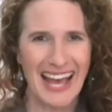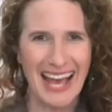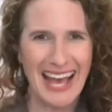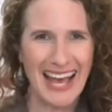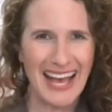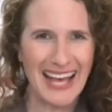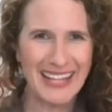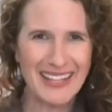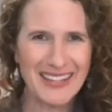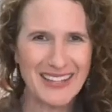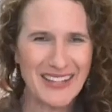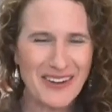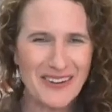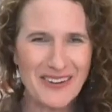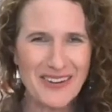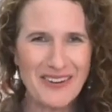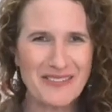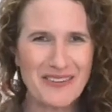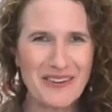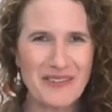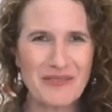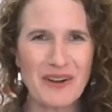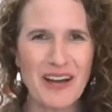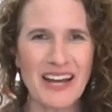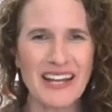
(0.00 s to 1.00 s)
Hello,
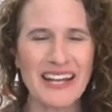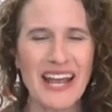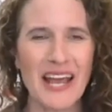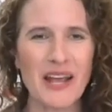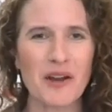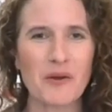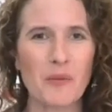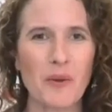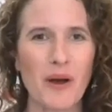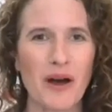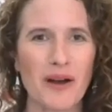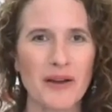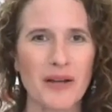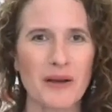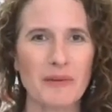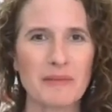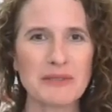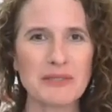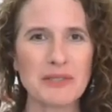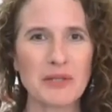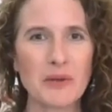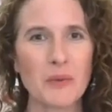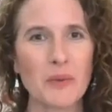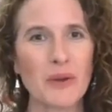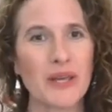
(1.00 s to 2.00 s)
everyone, and welcome
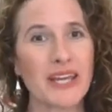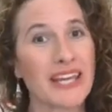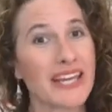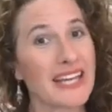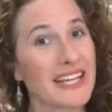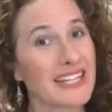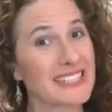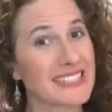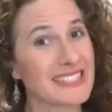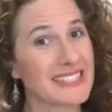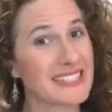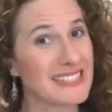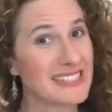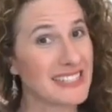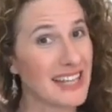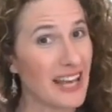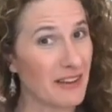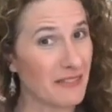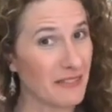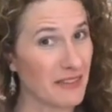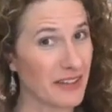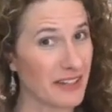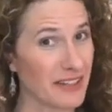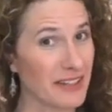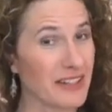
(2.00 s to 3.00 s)
to week
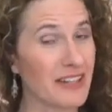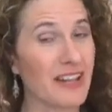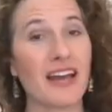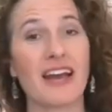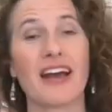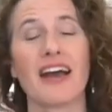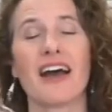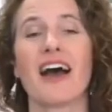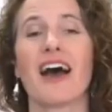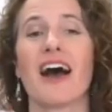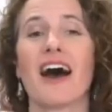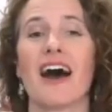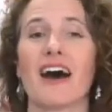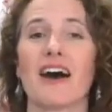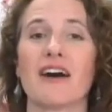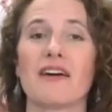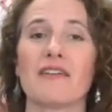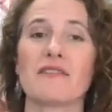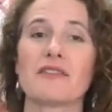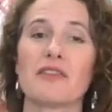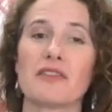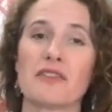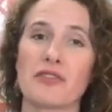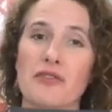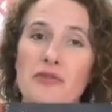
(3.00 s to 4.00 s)
7
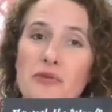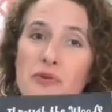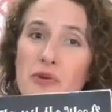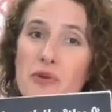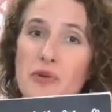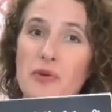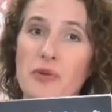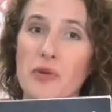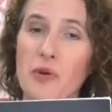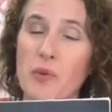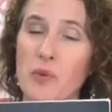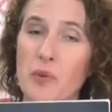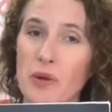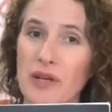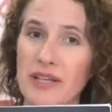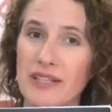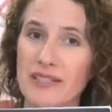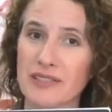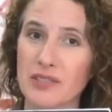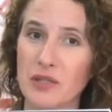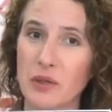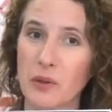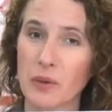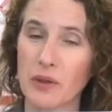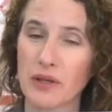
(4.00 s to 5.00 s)
of the Through the
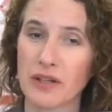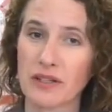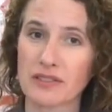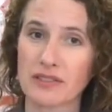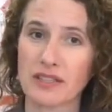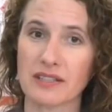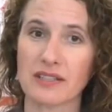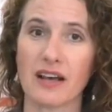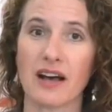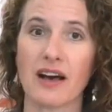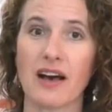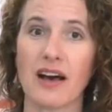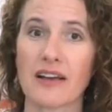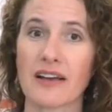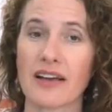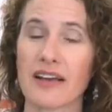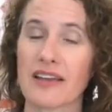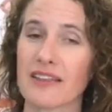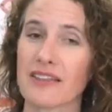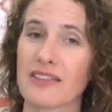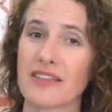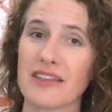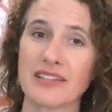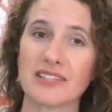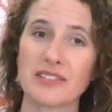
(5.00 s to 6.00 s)
Woods Quilt-Along.
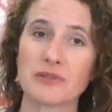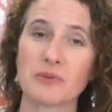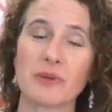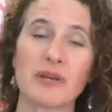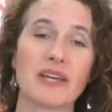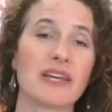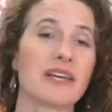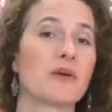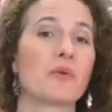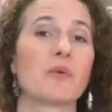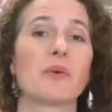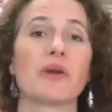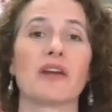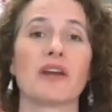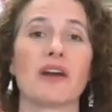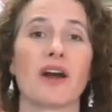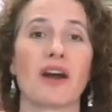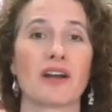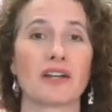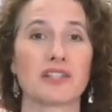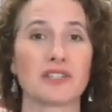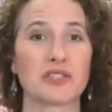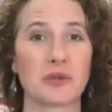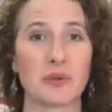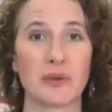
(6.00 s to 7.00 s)
This week we
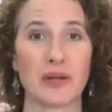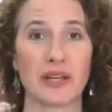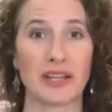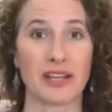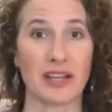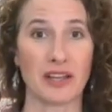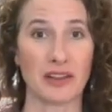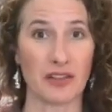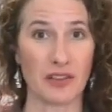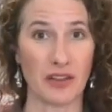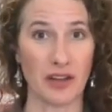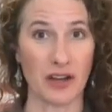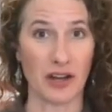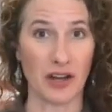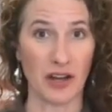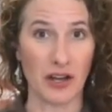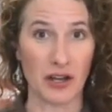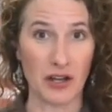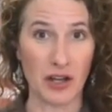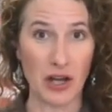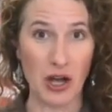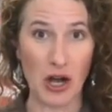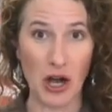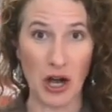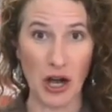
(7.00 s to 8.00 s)
are doing the
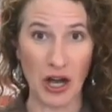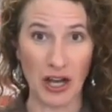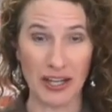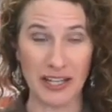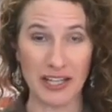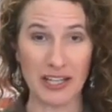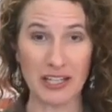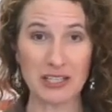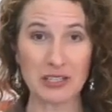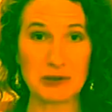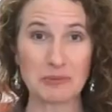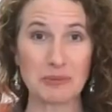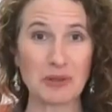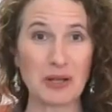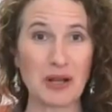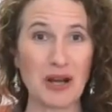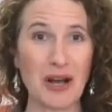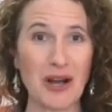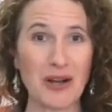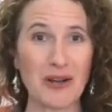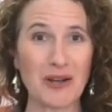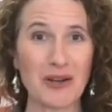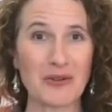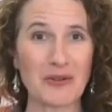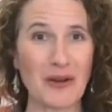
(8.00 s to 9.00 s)
cottage
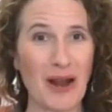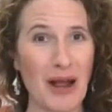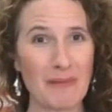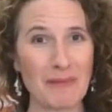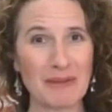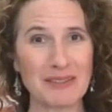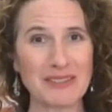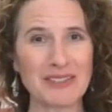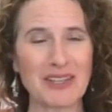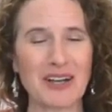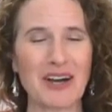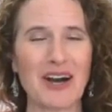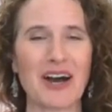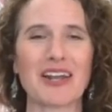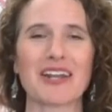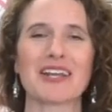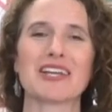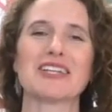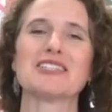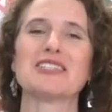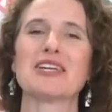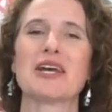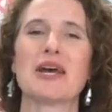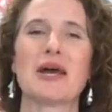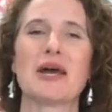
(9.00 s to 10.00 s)
block, Grandma's
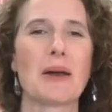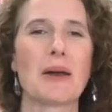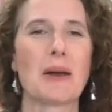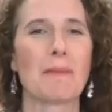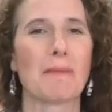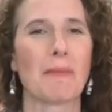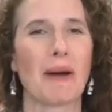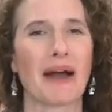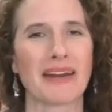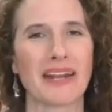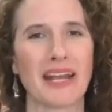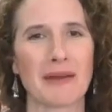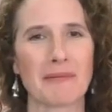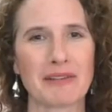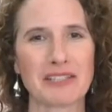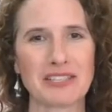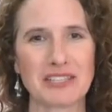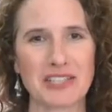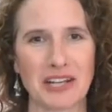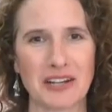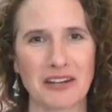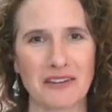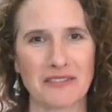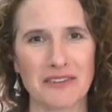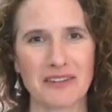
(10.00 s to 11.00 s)
Cottage. My name is
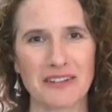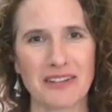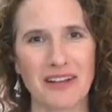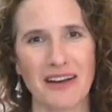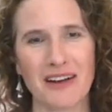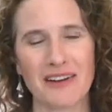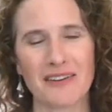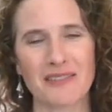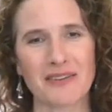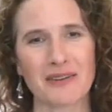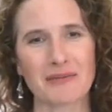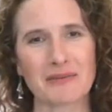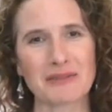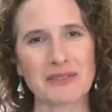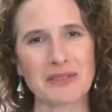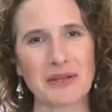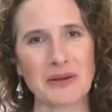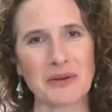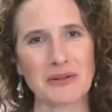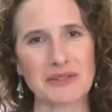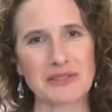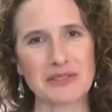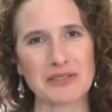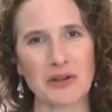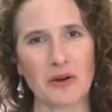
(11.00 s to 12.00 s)
Jennifer Long from
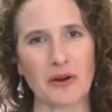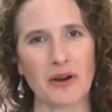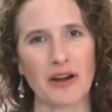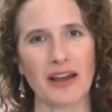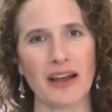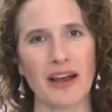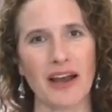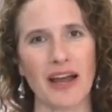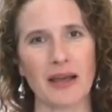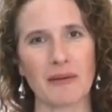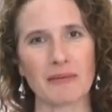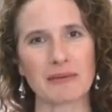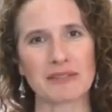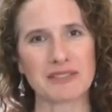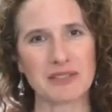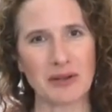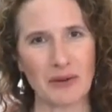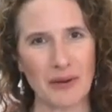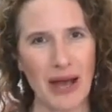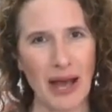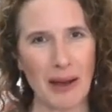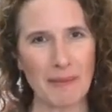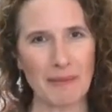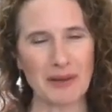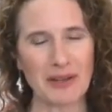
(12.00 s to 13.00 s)
Sew a Story. I am
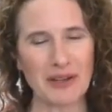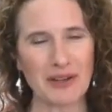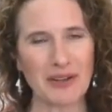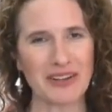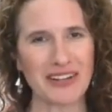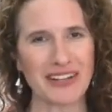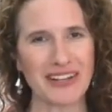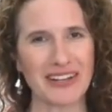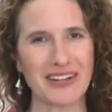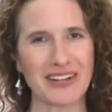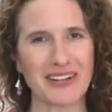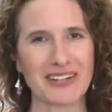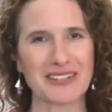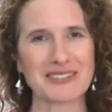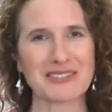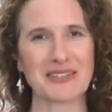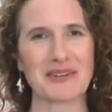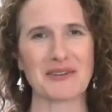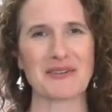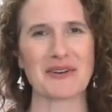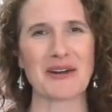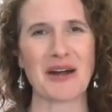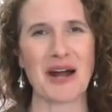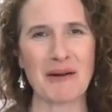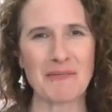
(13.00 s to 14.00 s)
so happy you're here,
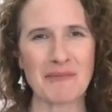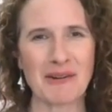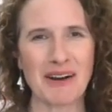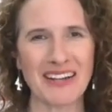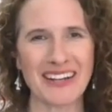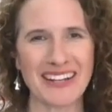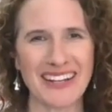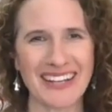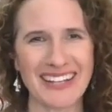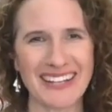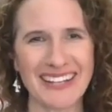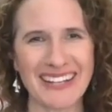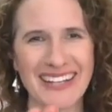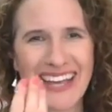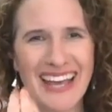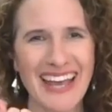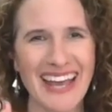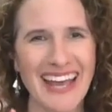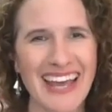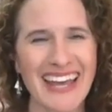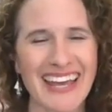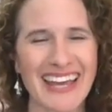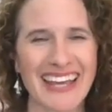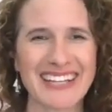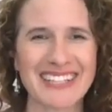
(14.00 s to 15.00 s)
so come on in
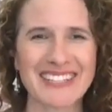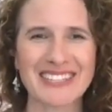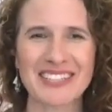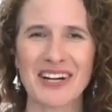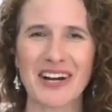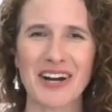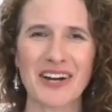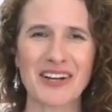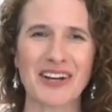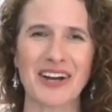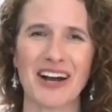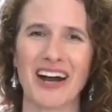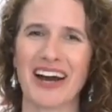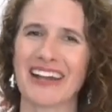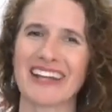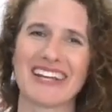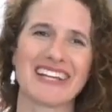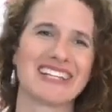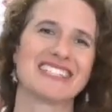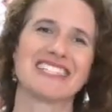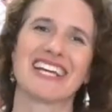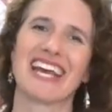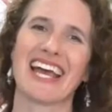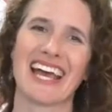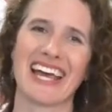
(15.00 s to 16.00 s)
into our
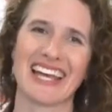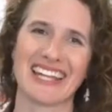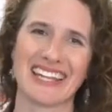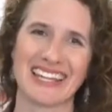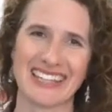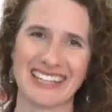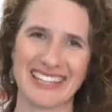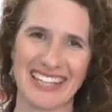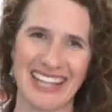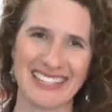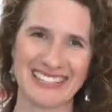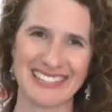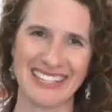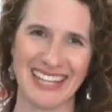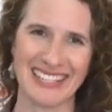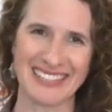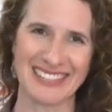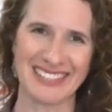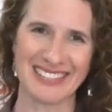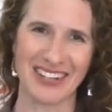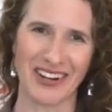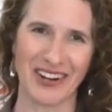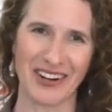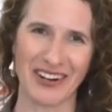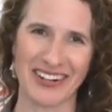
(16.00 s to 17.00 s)
cottage and let's get
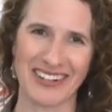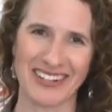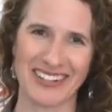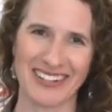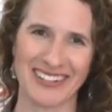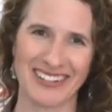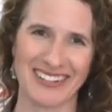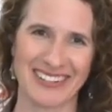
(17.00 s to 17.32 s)
started.